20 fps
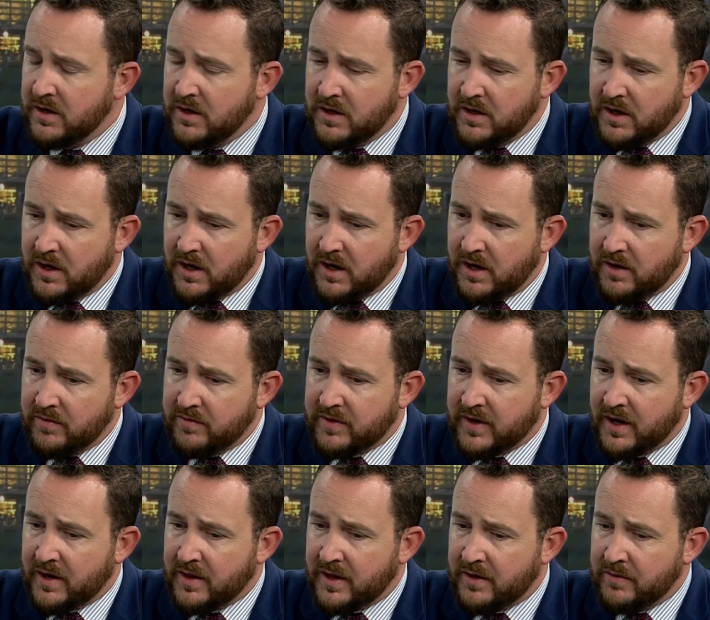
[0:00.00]
Yeah. Uh, we've
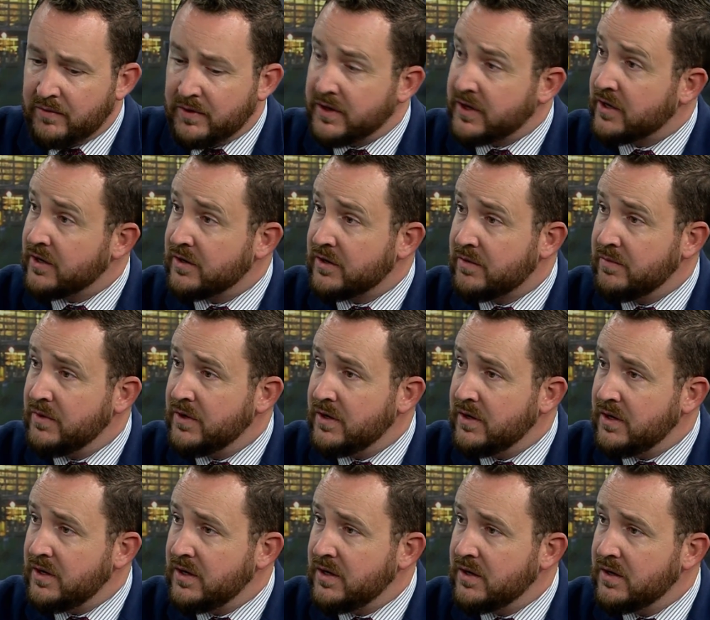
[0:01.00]
got a lot of really good
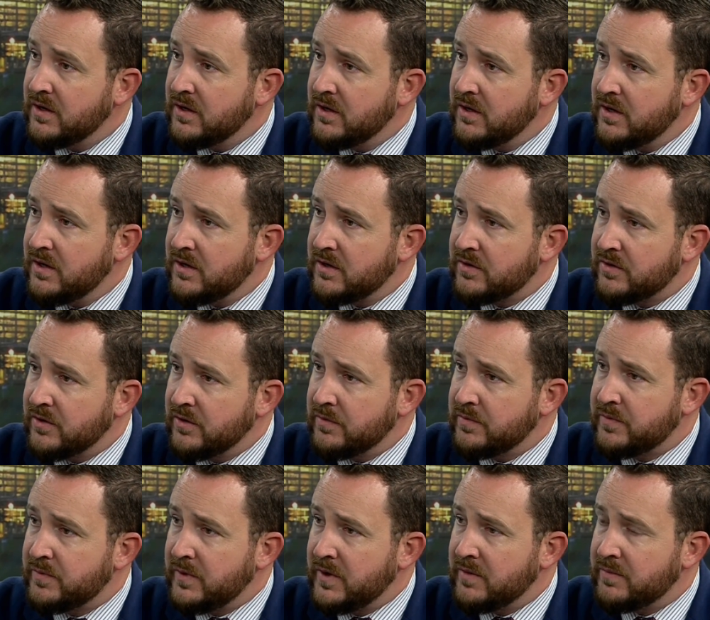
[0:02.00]
community
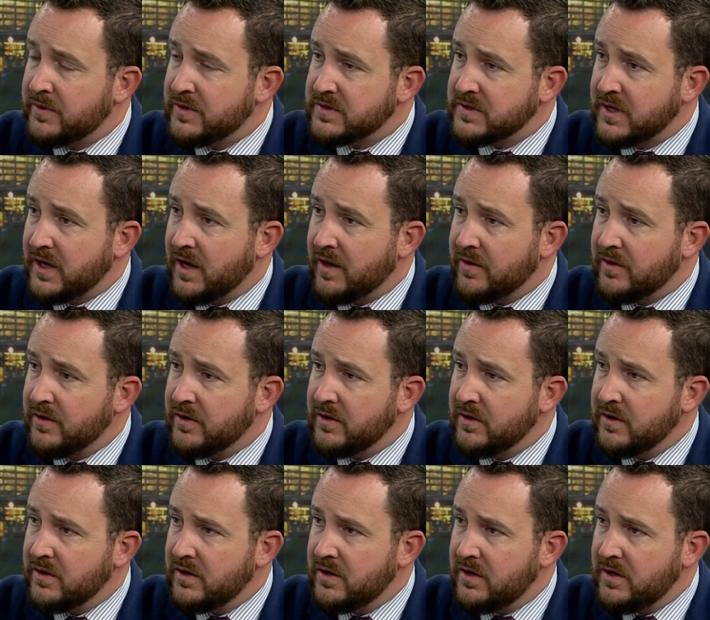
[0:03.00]
groups being put
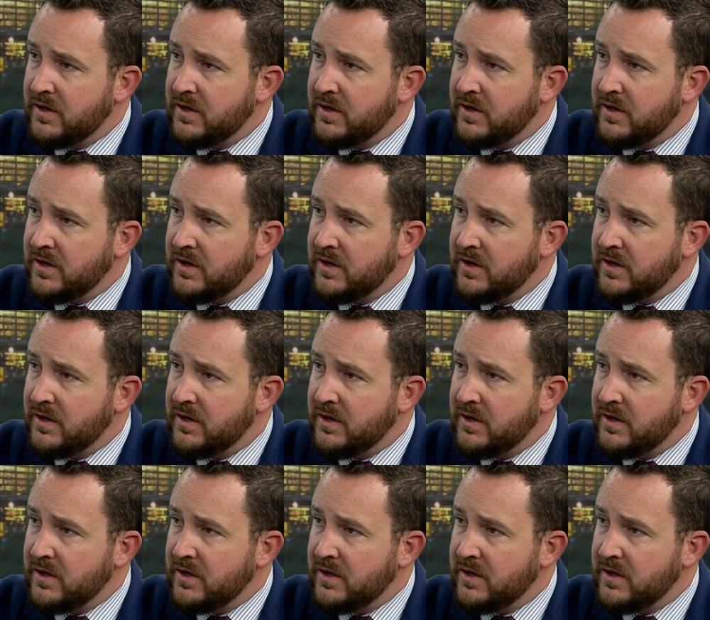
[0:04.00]
together.